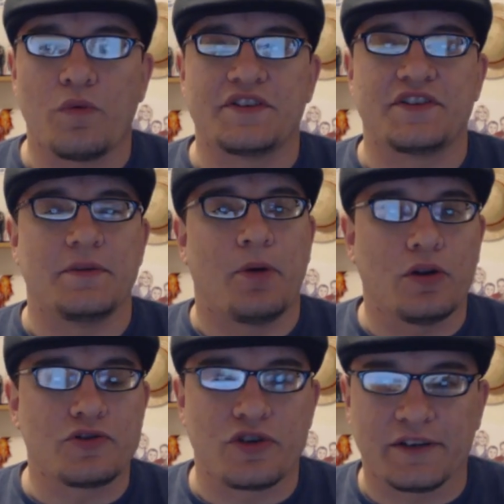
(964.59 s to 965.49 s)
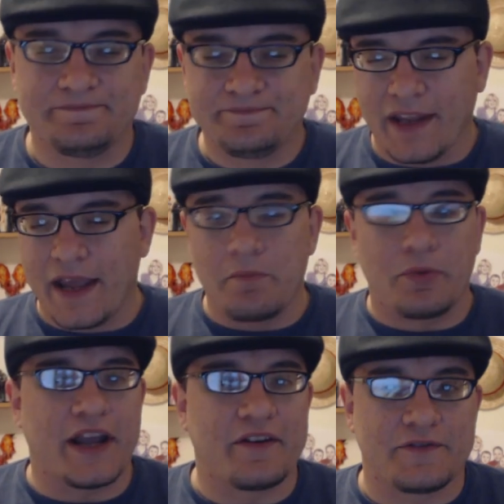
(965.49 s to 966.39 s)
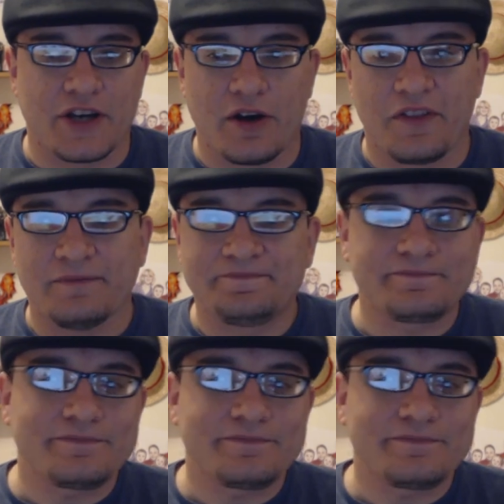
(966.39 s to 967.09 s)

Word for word: We see Podrick and Brienne of Tarth.